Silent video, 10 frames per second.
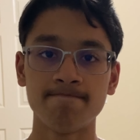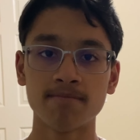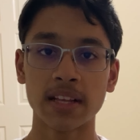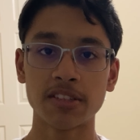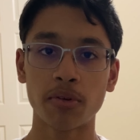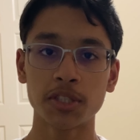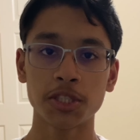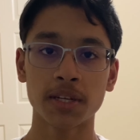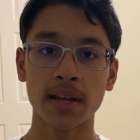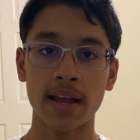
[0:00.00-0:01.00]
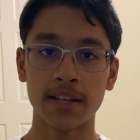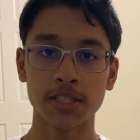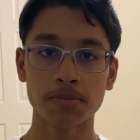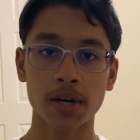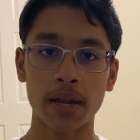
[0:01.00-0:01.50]
Thanks for watching, and
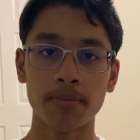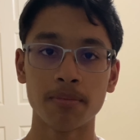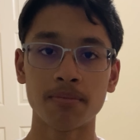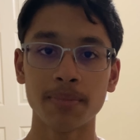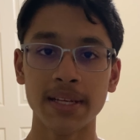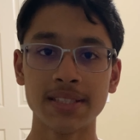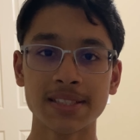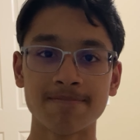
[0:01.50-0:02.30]
subscribe. Peace.